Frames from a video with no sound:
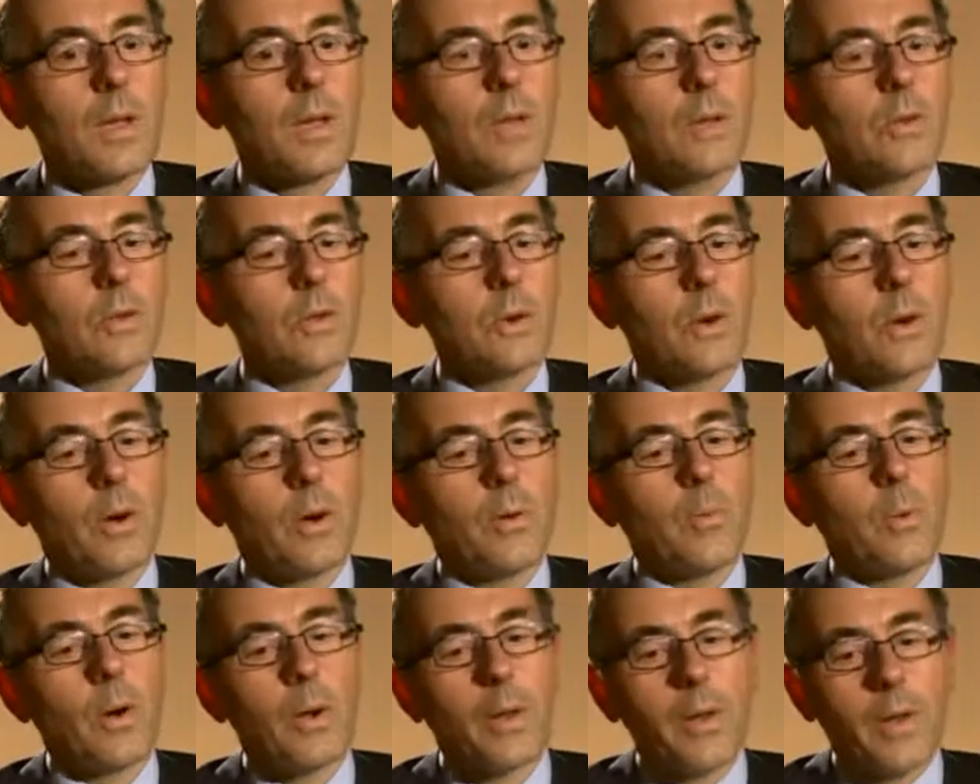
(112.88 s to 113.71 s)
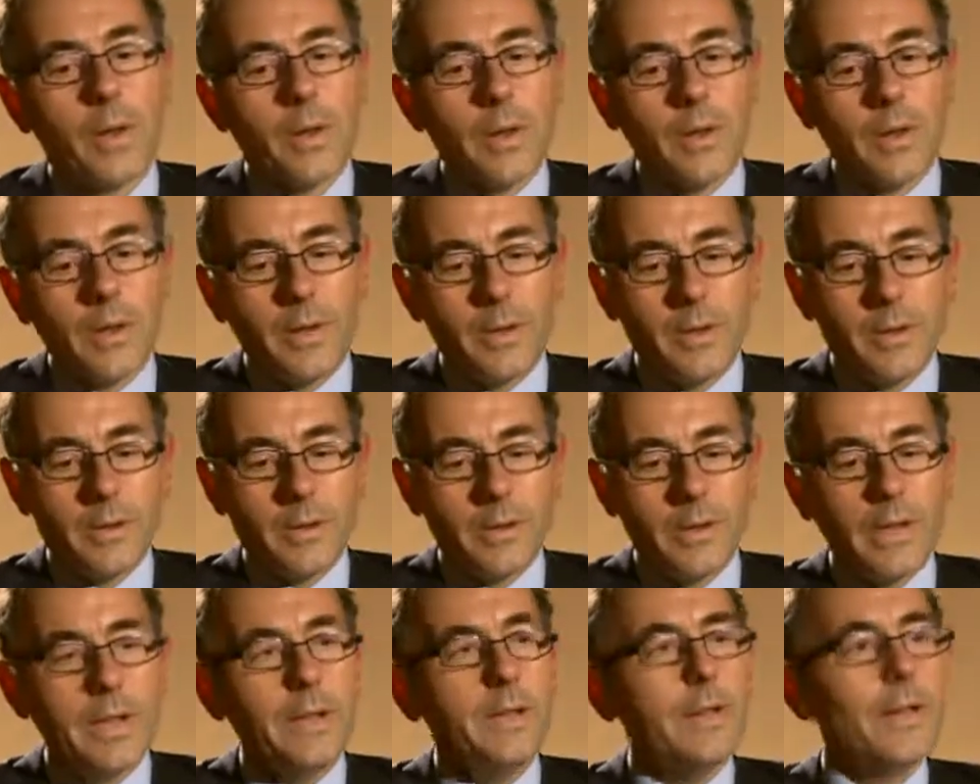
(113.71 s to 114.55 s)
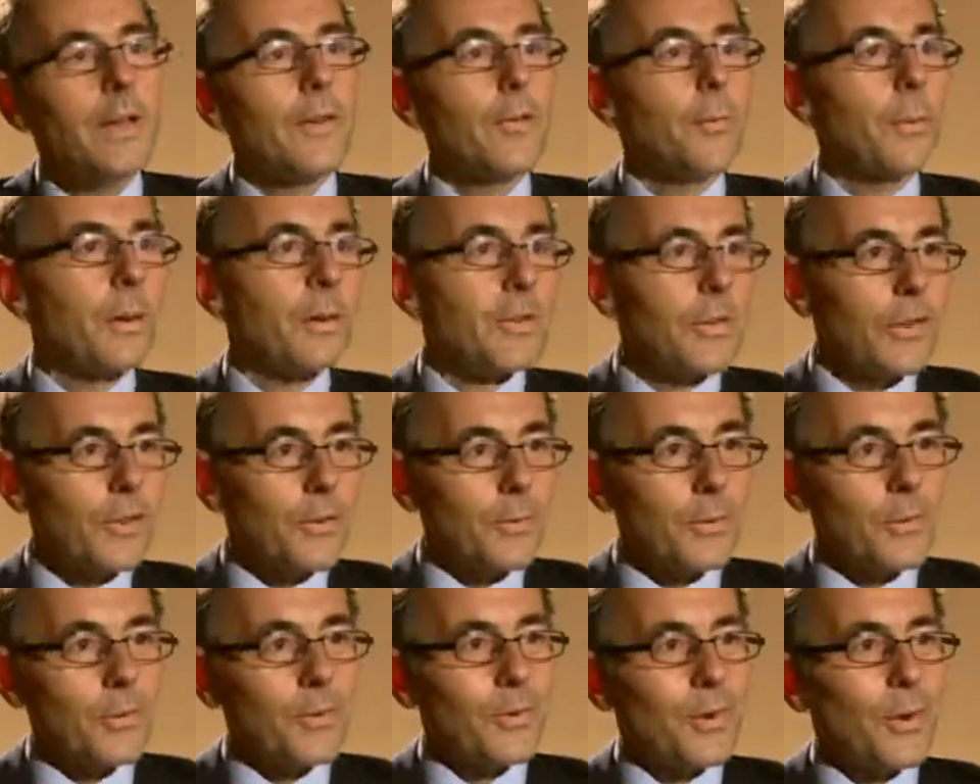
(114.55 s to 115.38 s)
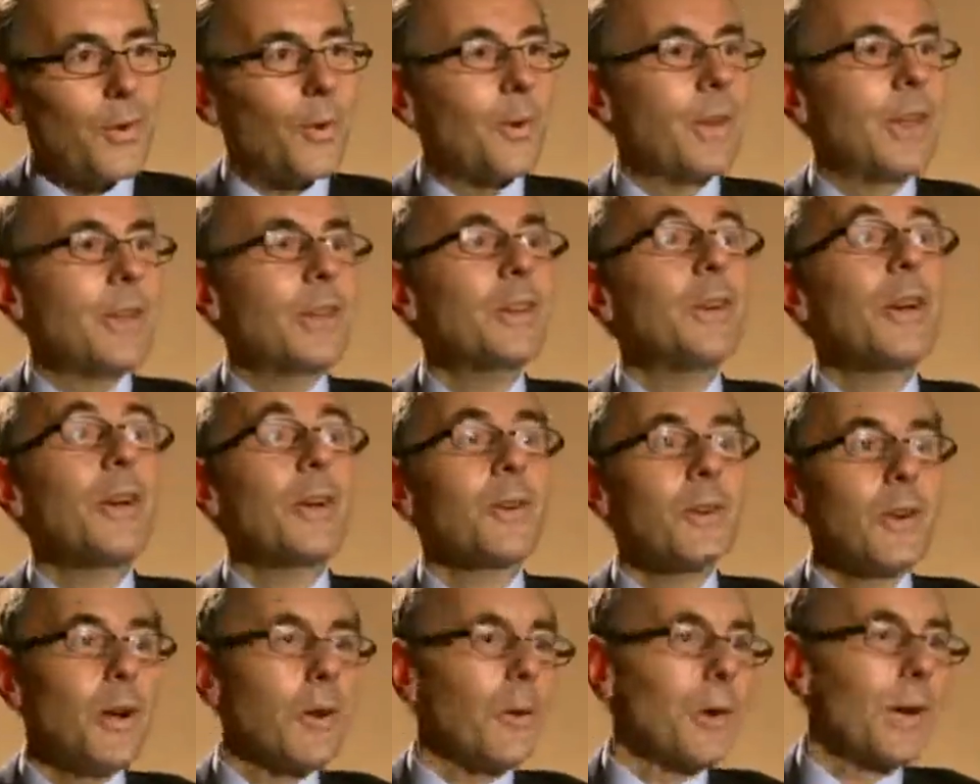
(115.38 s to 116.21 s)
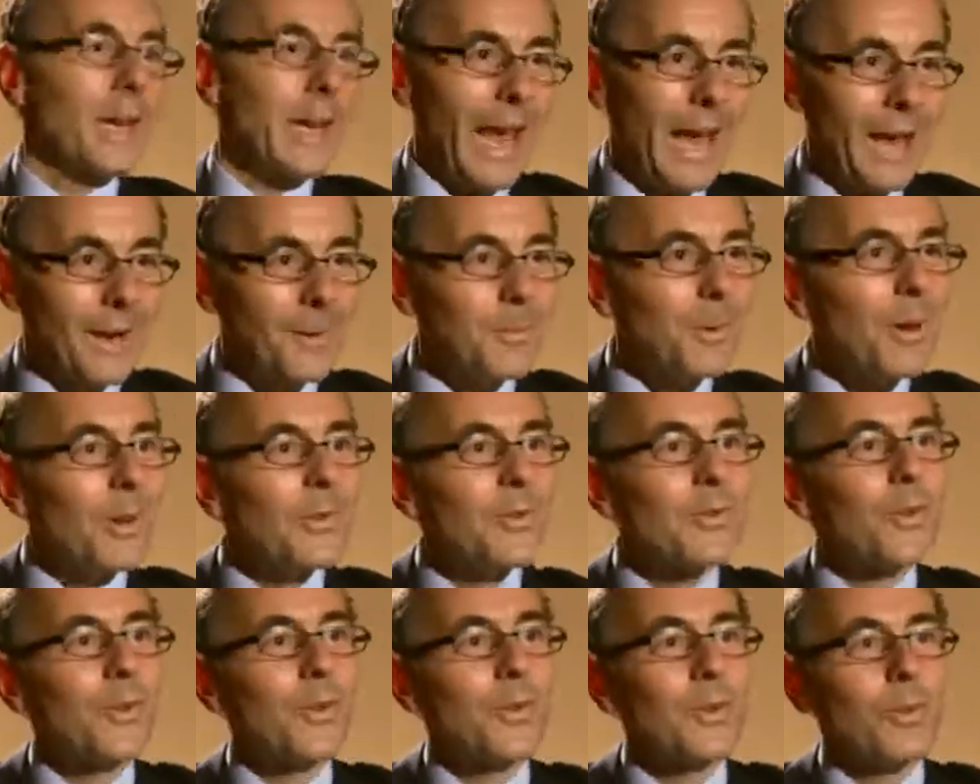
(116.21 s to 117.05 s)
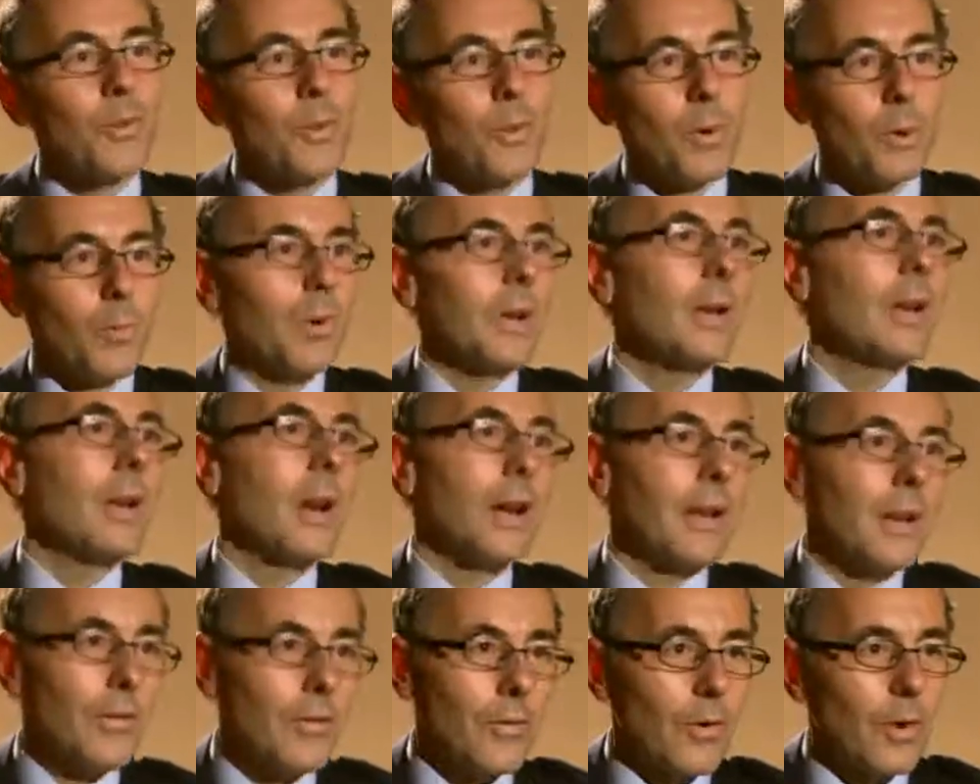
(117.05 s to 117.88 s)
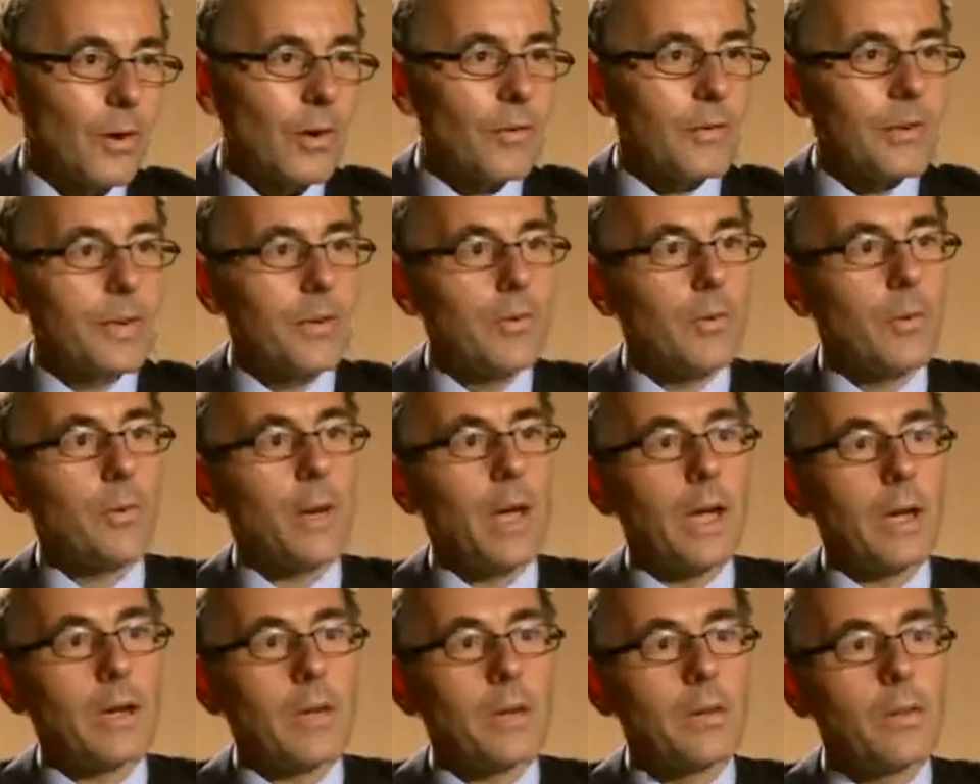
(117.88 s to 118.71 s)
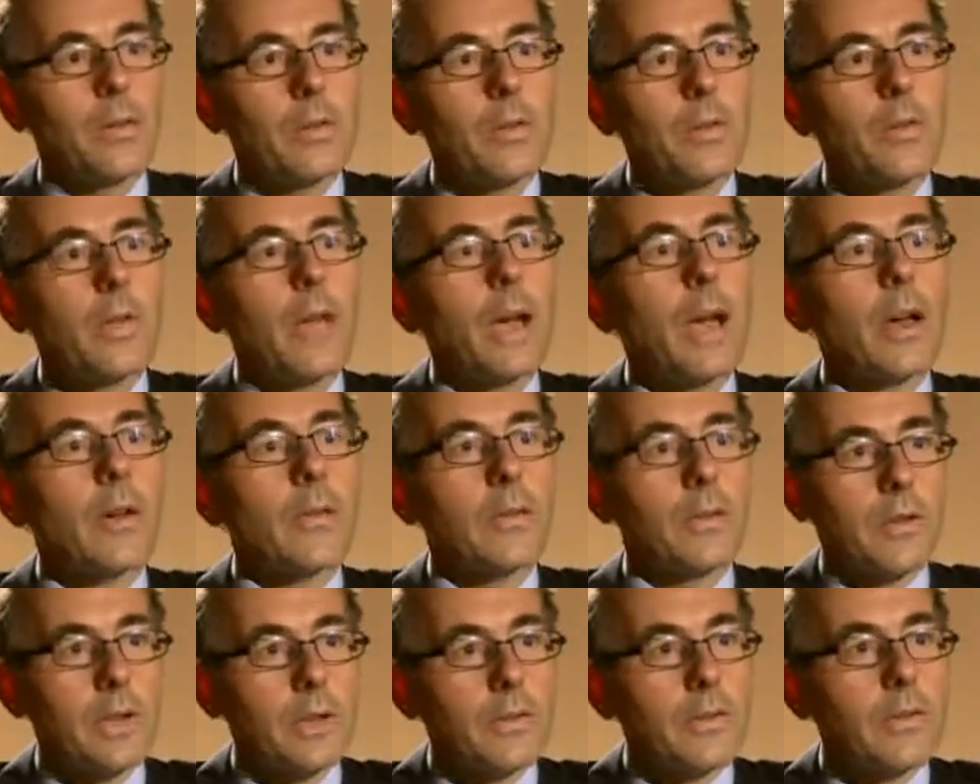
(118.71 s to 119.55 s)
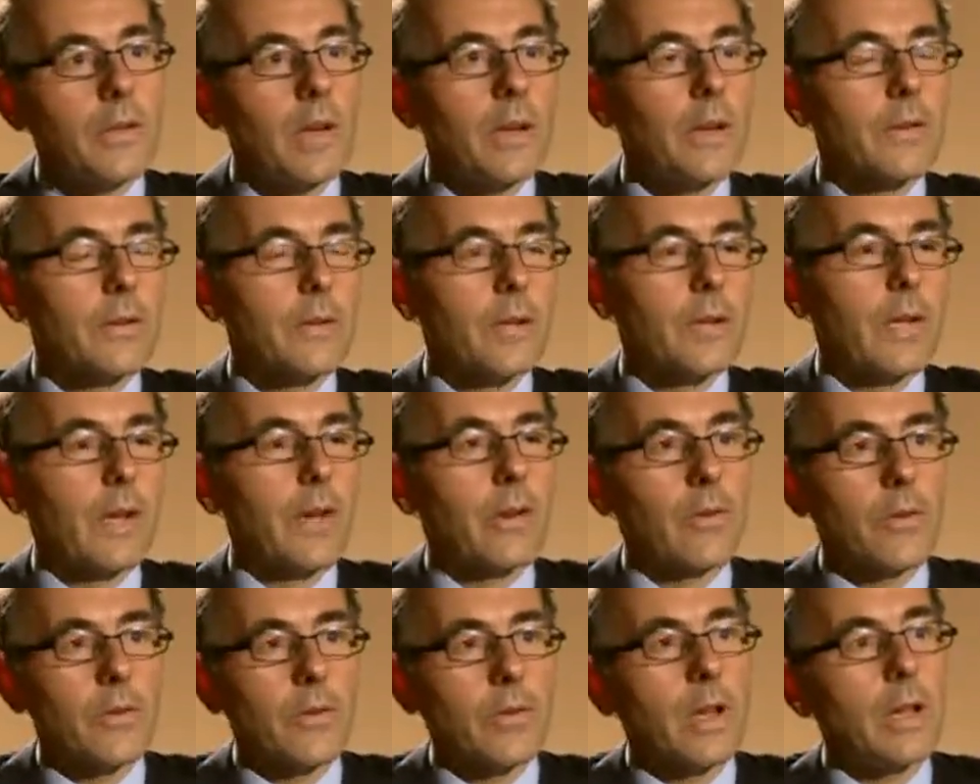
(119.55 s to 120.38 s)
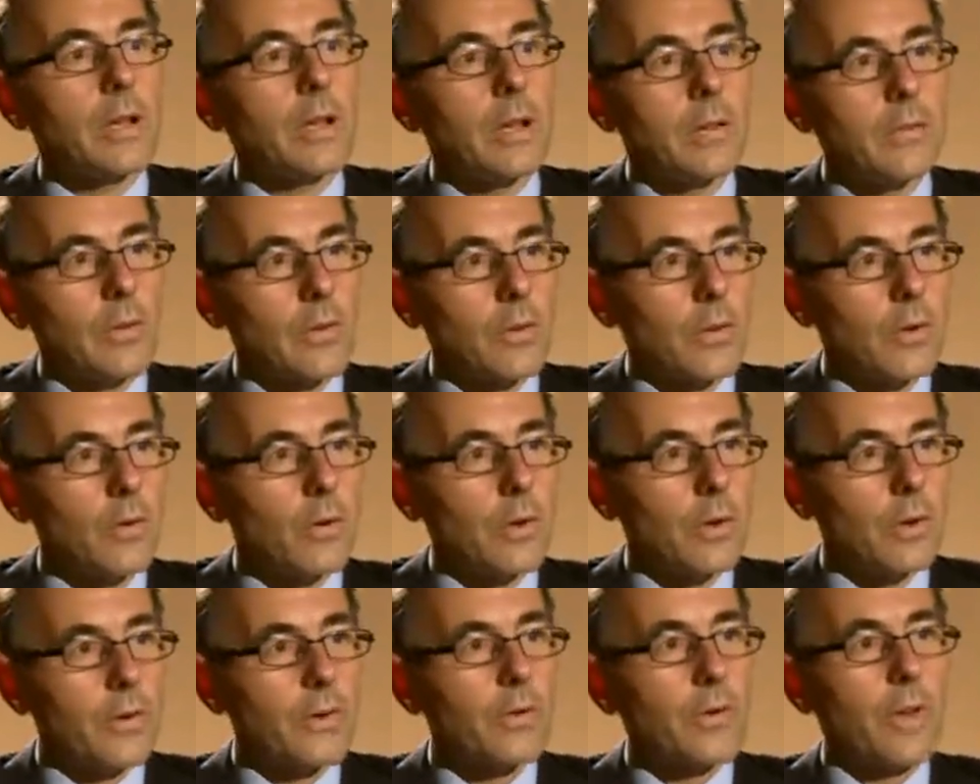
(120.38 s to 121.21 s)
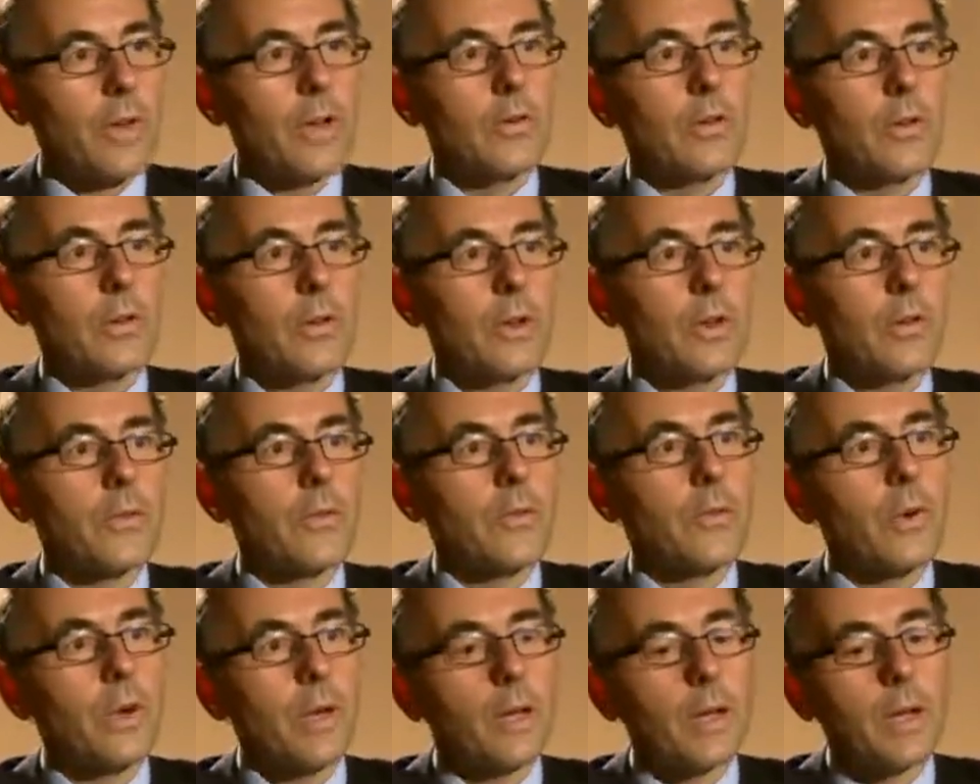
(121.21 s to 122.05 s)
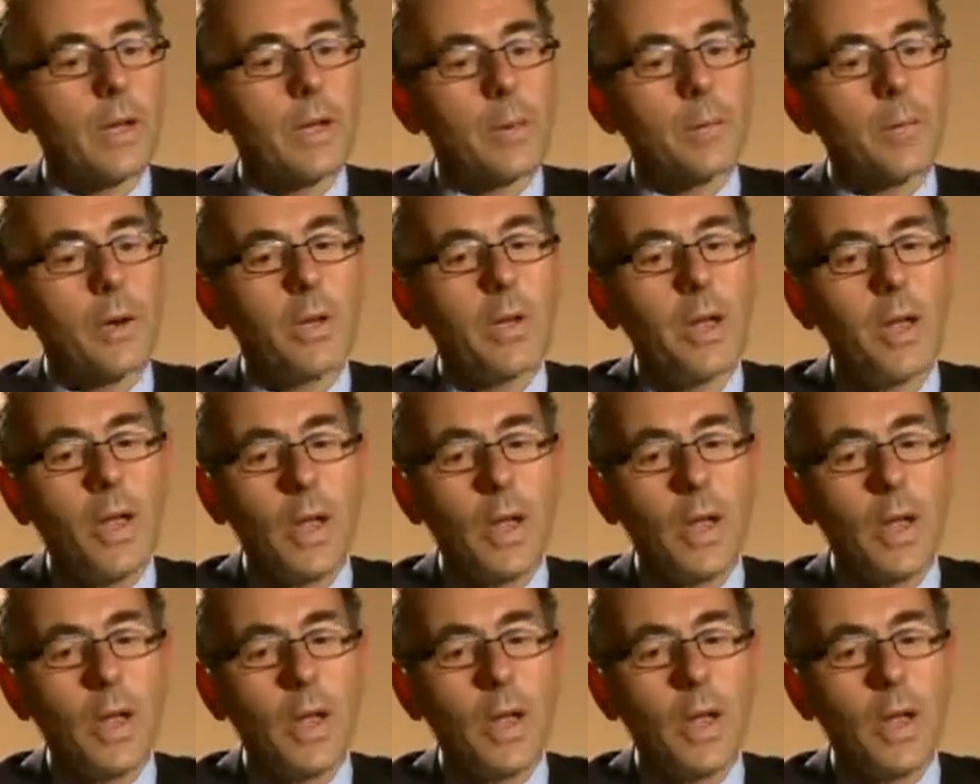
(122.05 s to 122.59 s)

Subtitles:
Sure. Well, the ETF business was already going gangbusters when we got involved, even back in 2006, and I understand it's an earlier stage in Australia, but